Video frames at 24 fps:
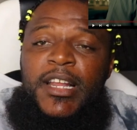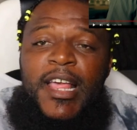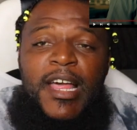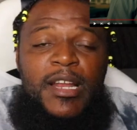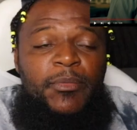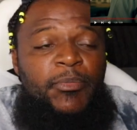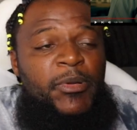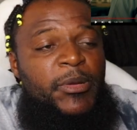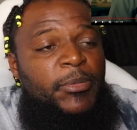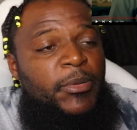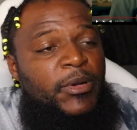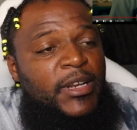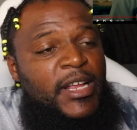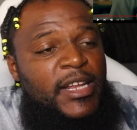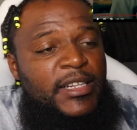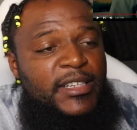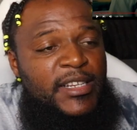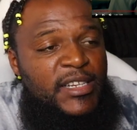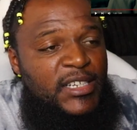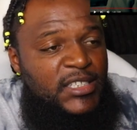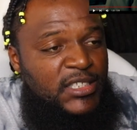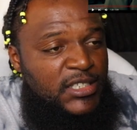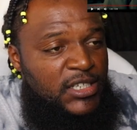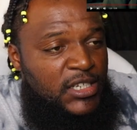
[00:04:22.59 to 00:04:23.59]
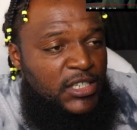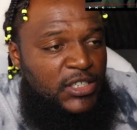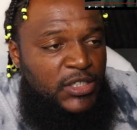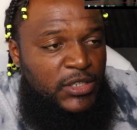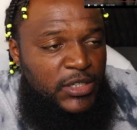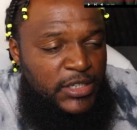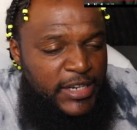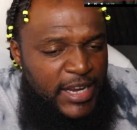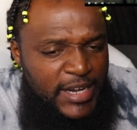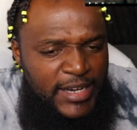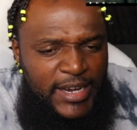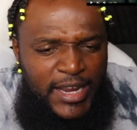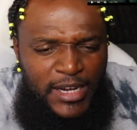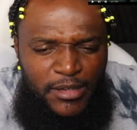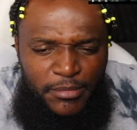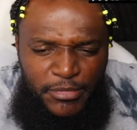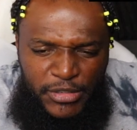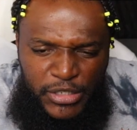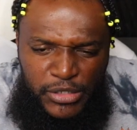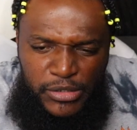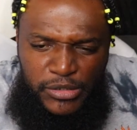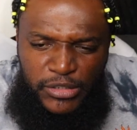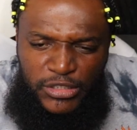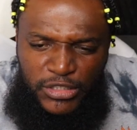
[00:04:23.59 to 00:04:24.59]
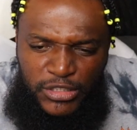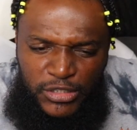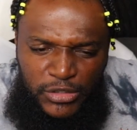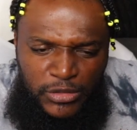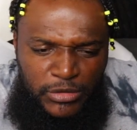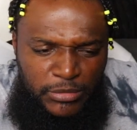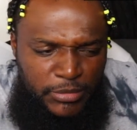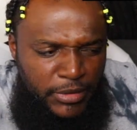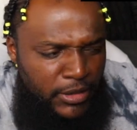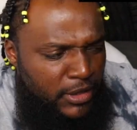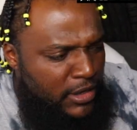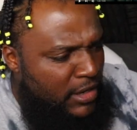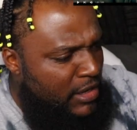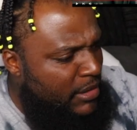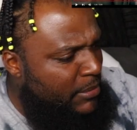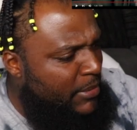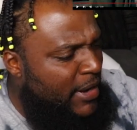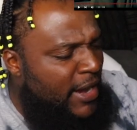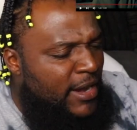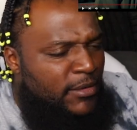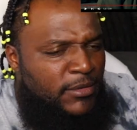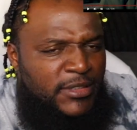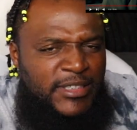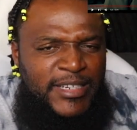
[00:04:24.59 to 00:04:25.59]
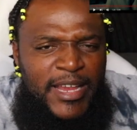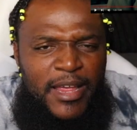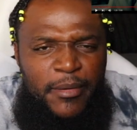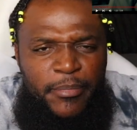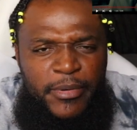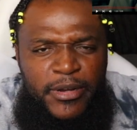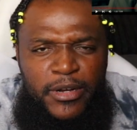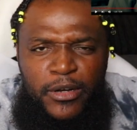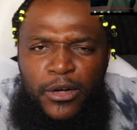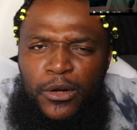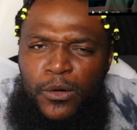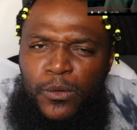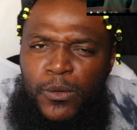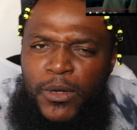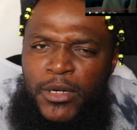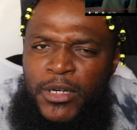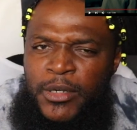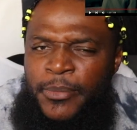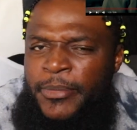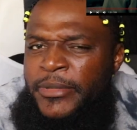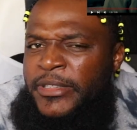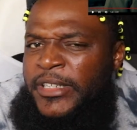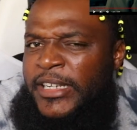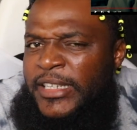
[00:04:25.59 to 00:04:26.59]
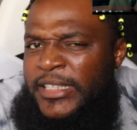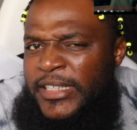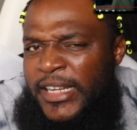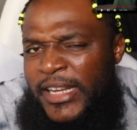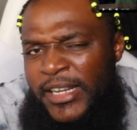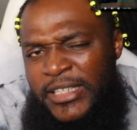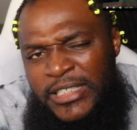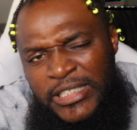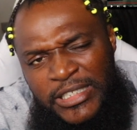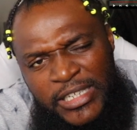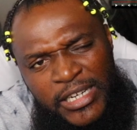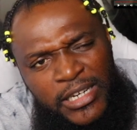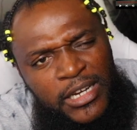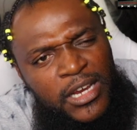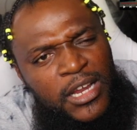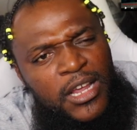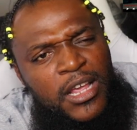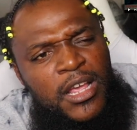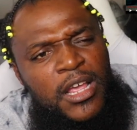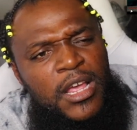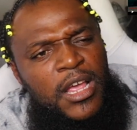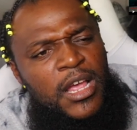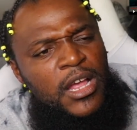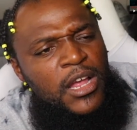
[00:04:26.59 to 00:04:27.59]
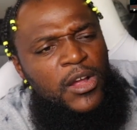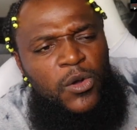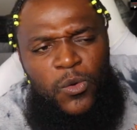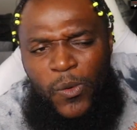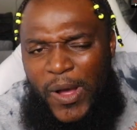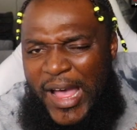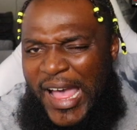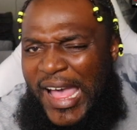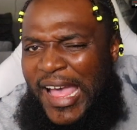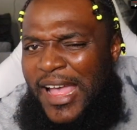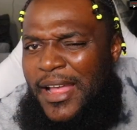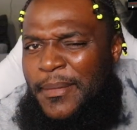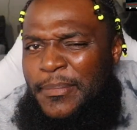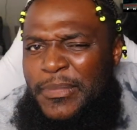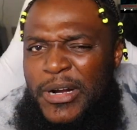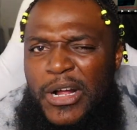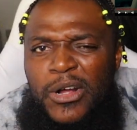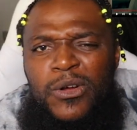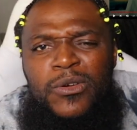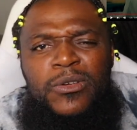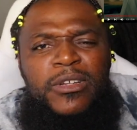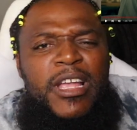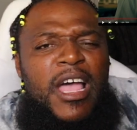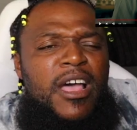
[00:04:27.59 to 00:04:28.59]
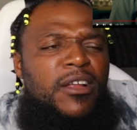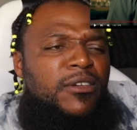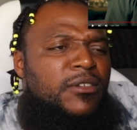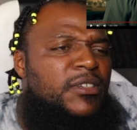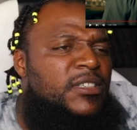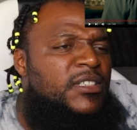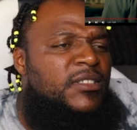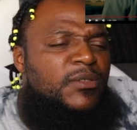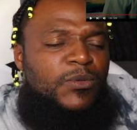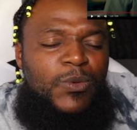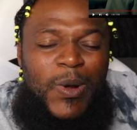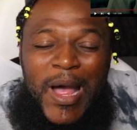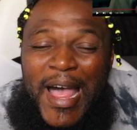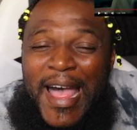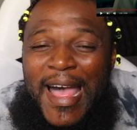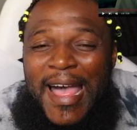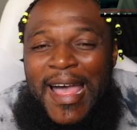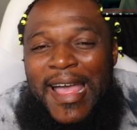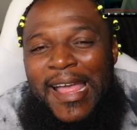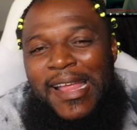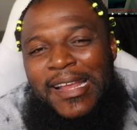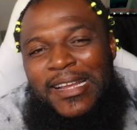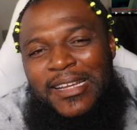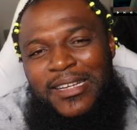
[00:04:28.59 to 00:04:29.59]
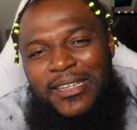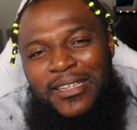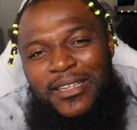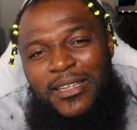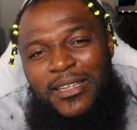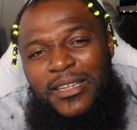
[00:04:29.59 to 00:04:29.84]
A lot of people let that shit, they let them do it too, bro. Everybody was happy to go run up and get that shit. Why, bro? Y'all don't, why?